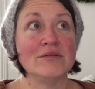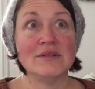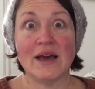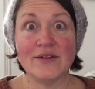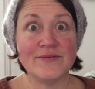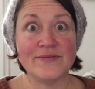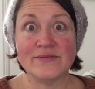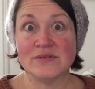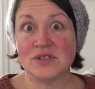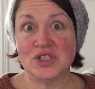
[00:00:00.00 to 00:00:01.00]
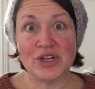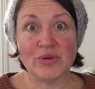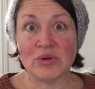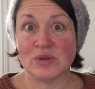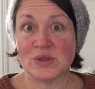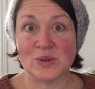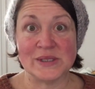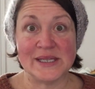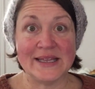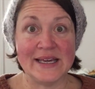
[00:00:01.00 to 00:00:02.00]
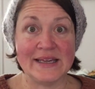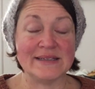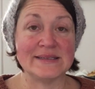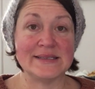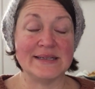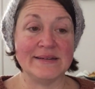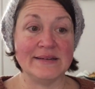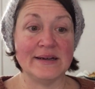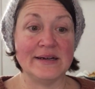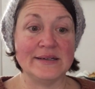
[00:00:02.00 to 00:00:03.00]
life general sorts of things and